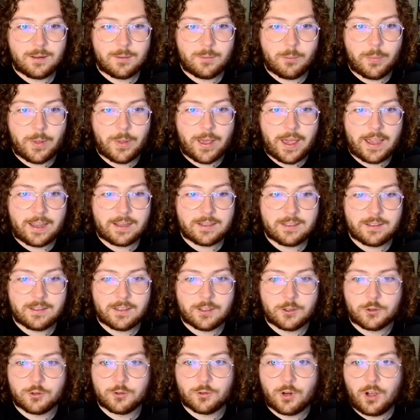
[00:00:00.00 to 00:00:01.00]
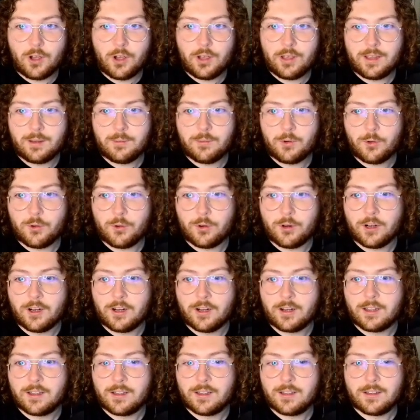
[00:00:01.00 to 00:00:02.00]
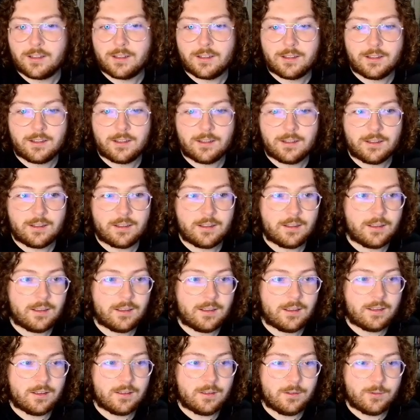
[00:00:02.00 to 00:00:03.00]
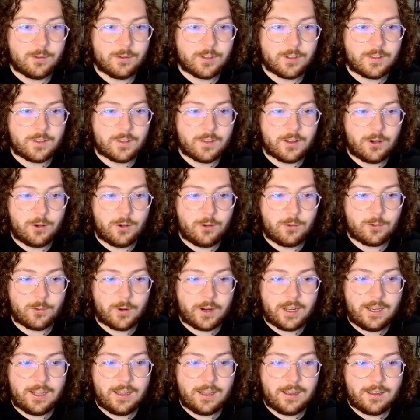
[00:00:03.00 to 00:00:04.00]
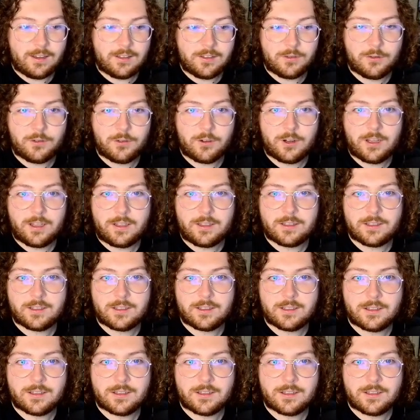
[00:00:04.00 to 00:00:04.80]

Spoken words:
Back to the drawing board. With no rating on the front?